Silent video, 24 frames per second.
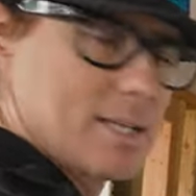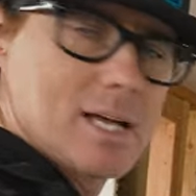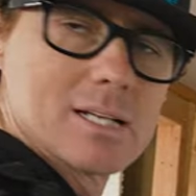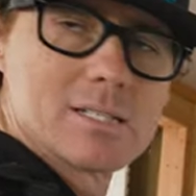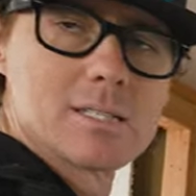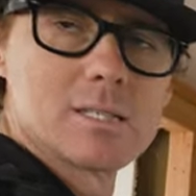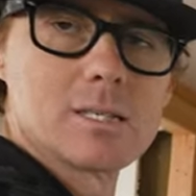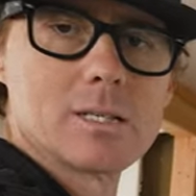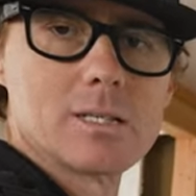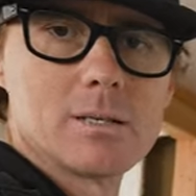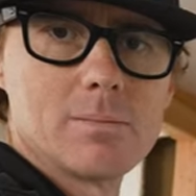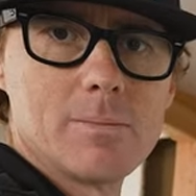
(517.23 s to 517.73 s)

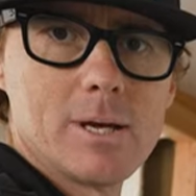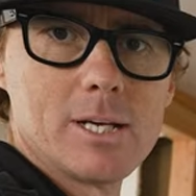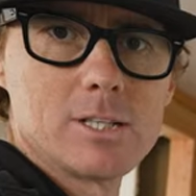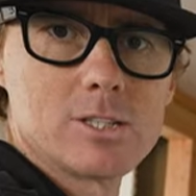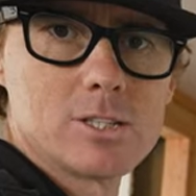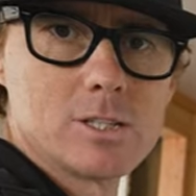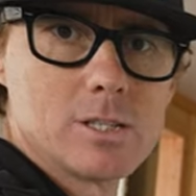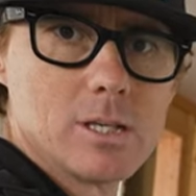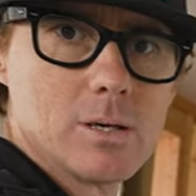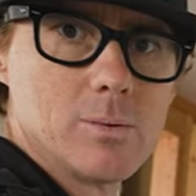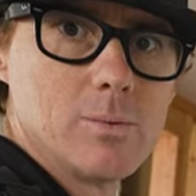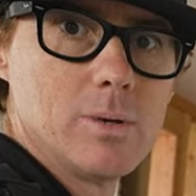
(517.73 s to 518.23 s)
that's the
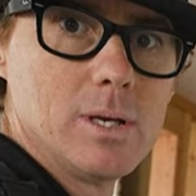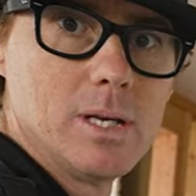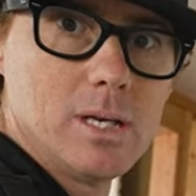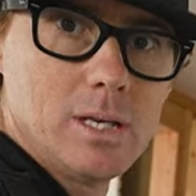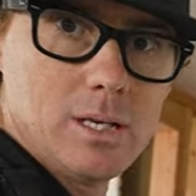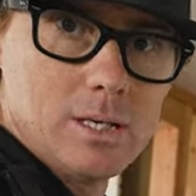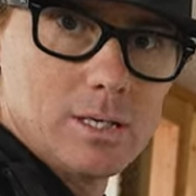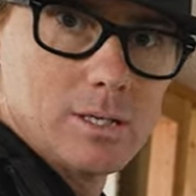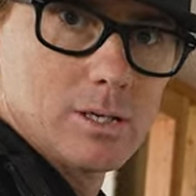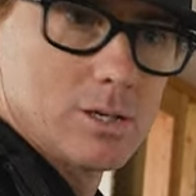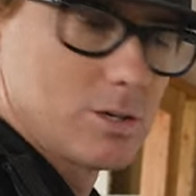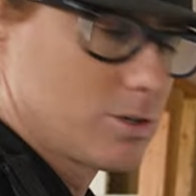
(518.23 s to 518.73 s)
dimension that we
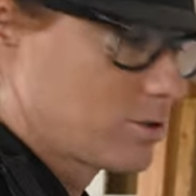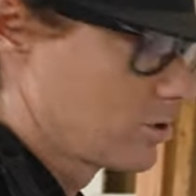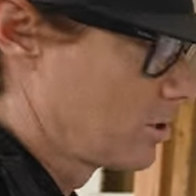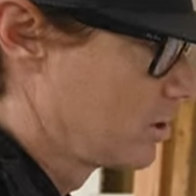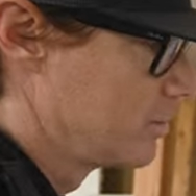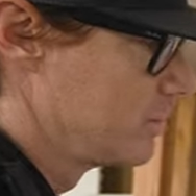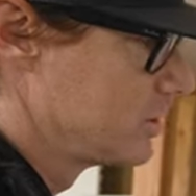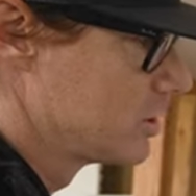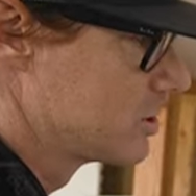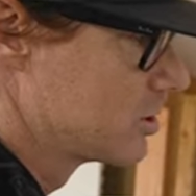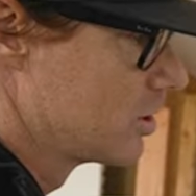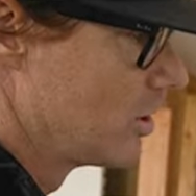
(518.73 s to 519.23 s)
need to
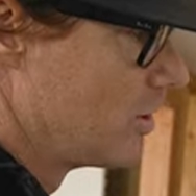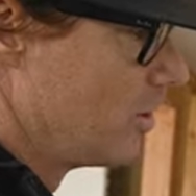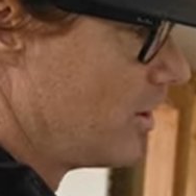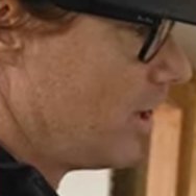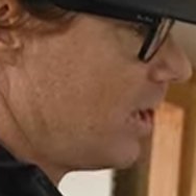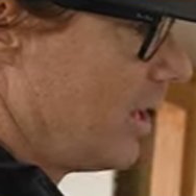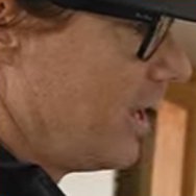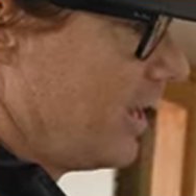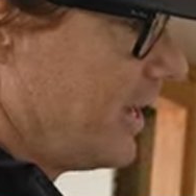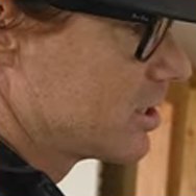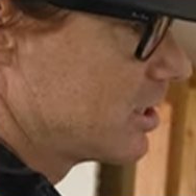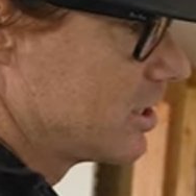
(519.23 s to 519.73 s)
determine. So
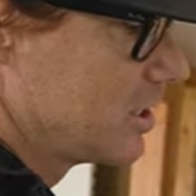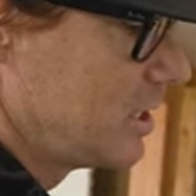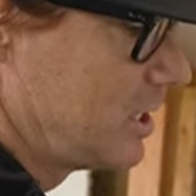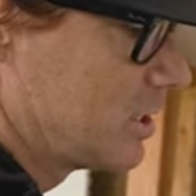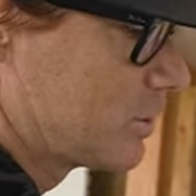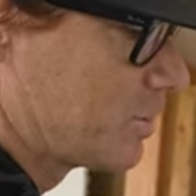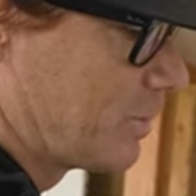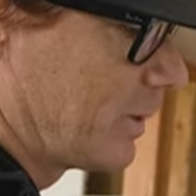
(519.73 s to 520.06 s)
these